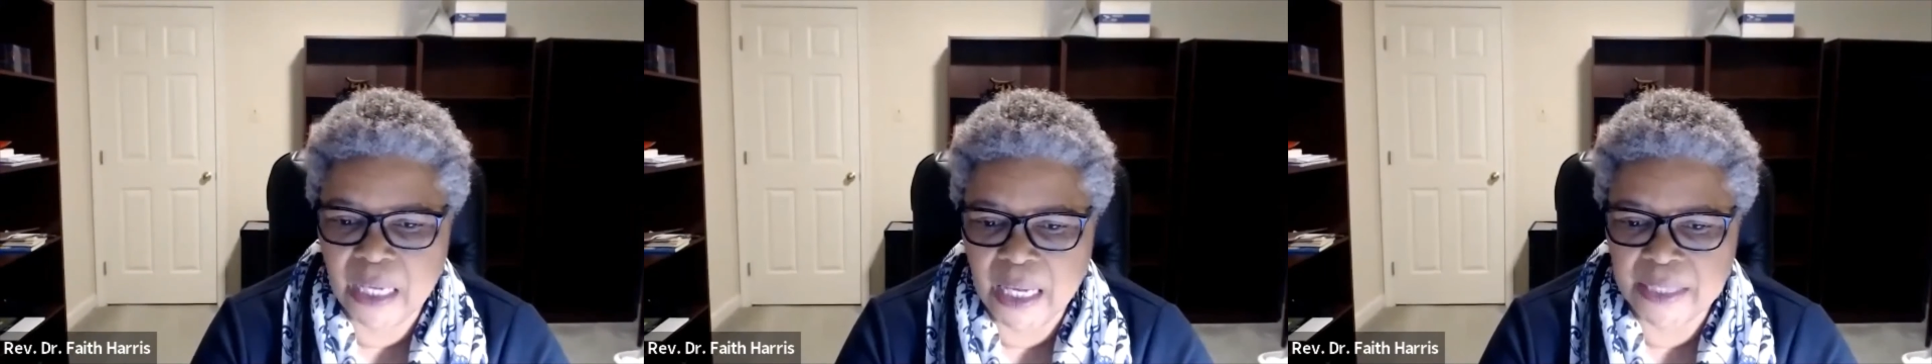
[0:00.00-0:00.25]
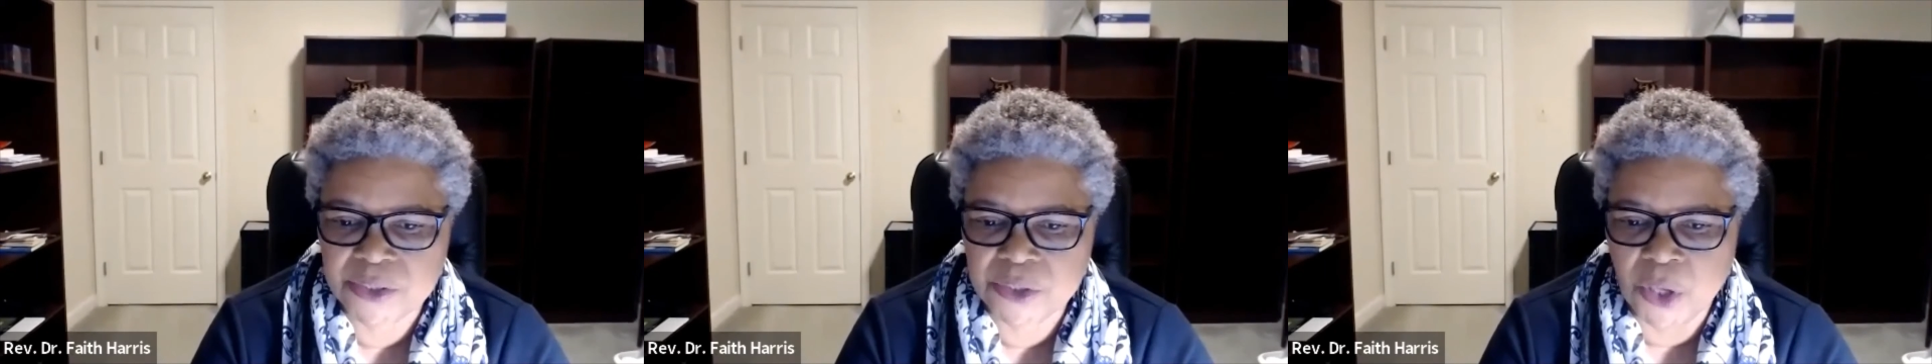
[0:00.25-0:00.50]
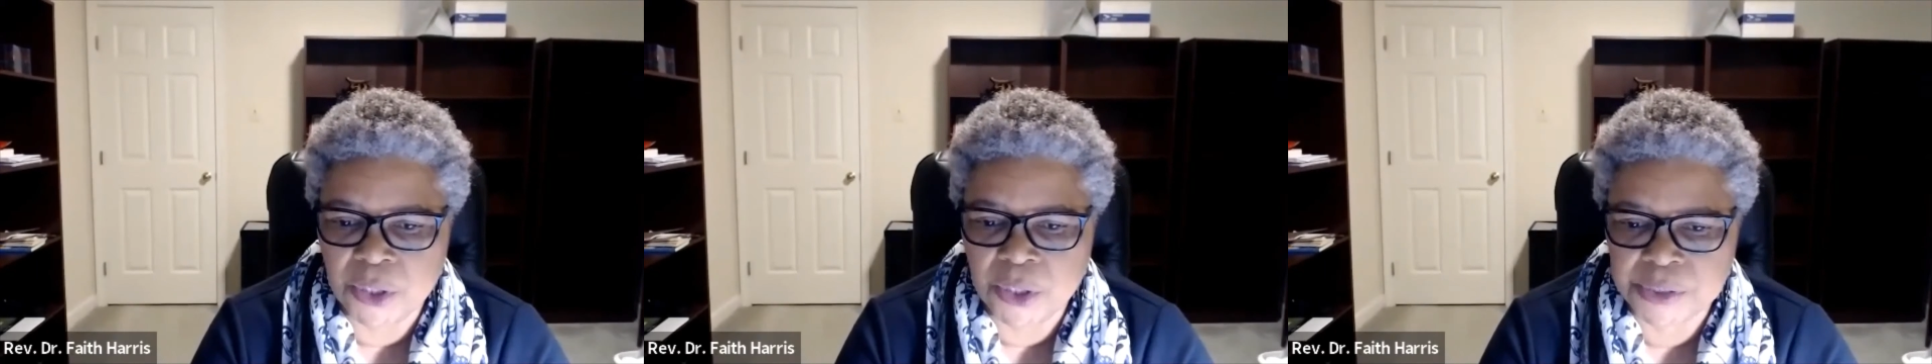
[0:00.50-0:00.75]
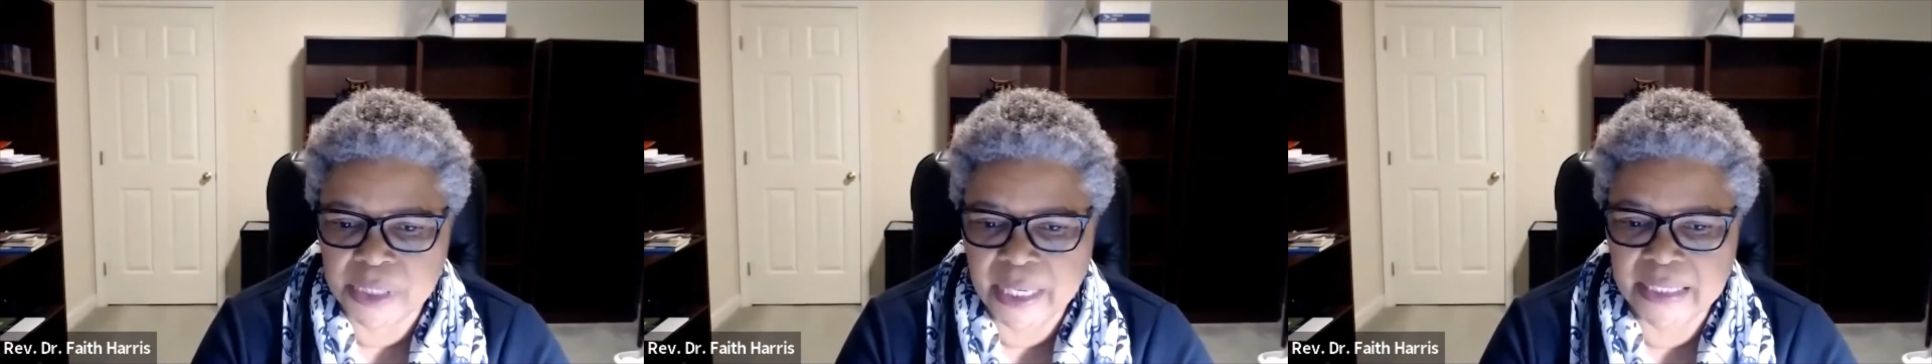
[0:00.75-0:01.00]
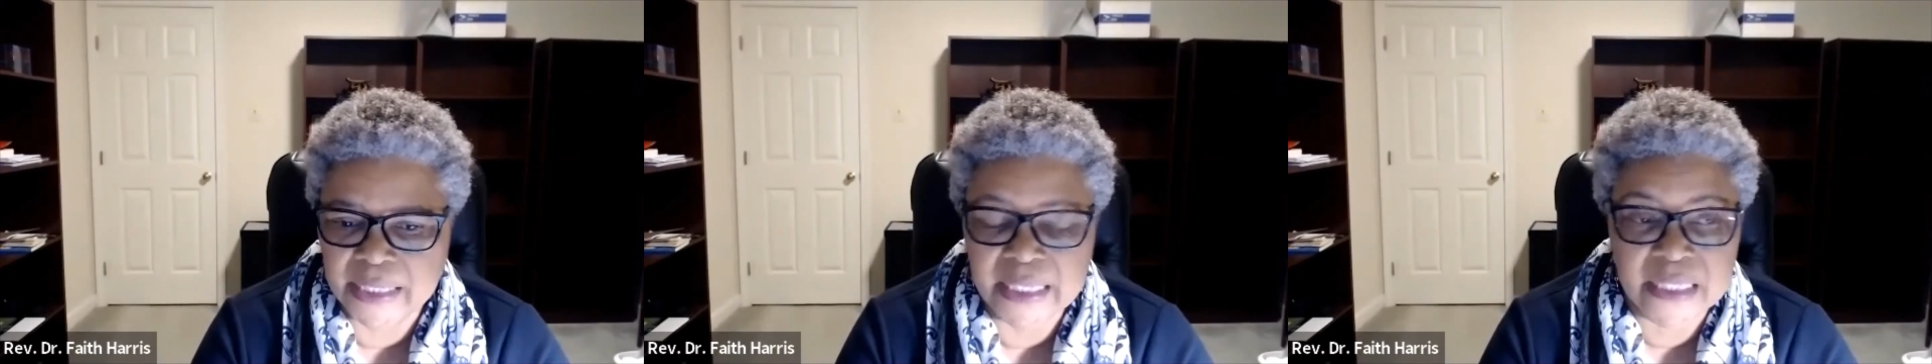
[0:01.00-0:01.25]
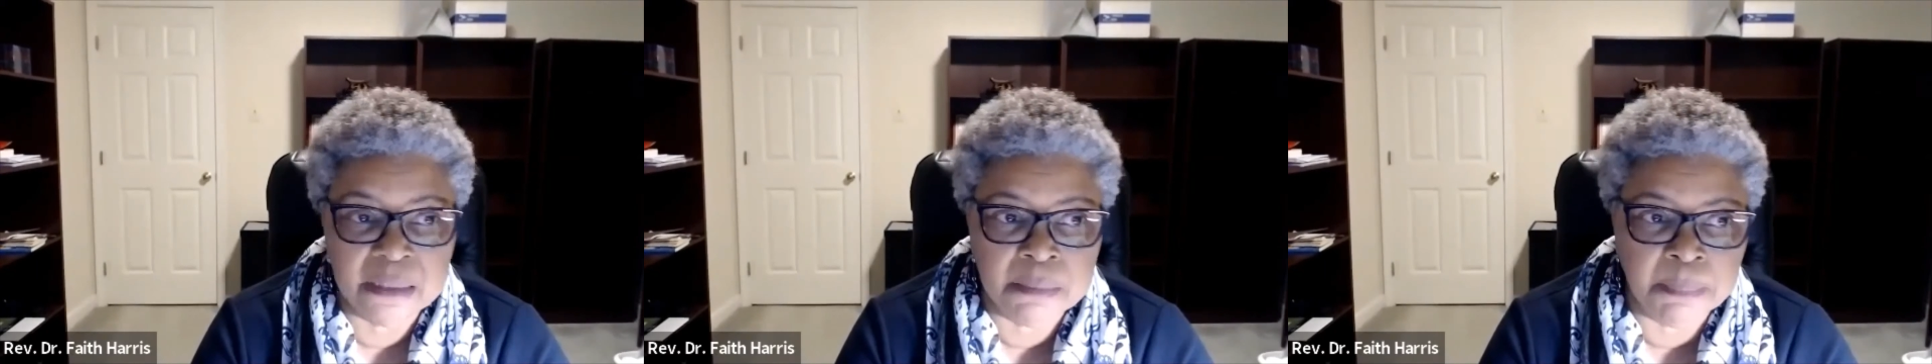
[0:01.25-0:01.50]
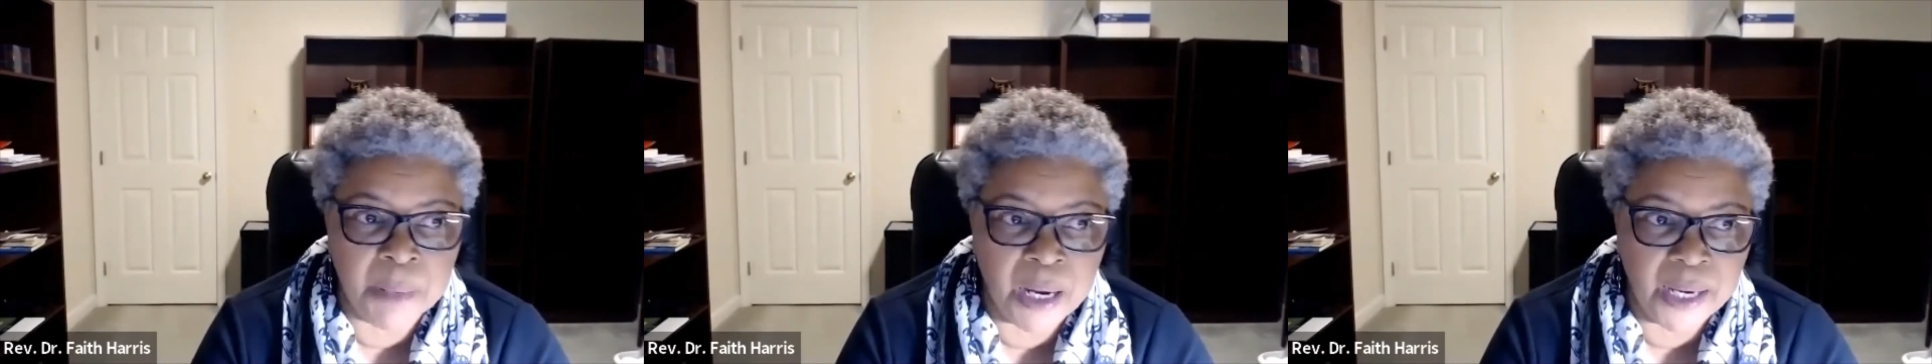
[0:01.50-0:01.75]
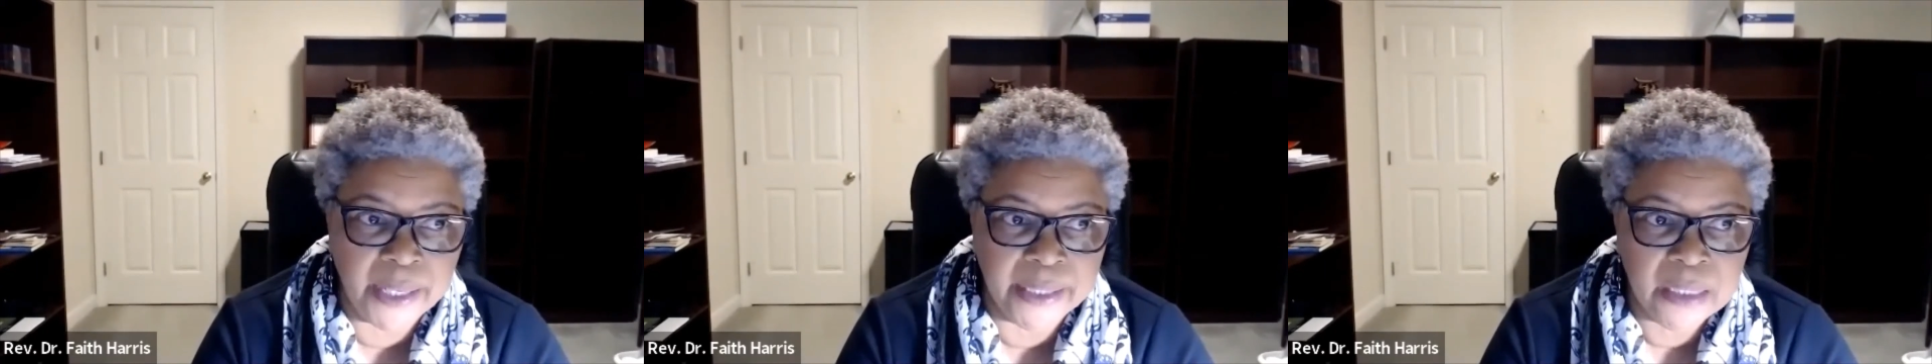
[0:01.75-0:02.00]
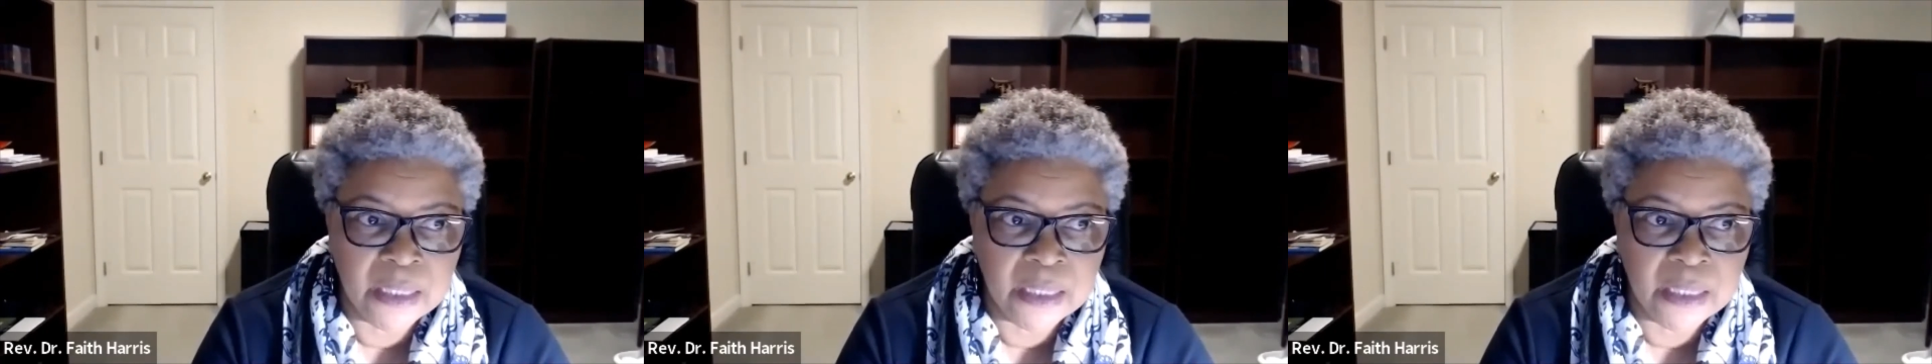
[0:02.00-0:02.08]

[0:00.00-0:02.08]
start and end my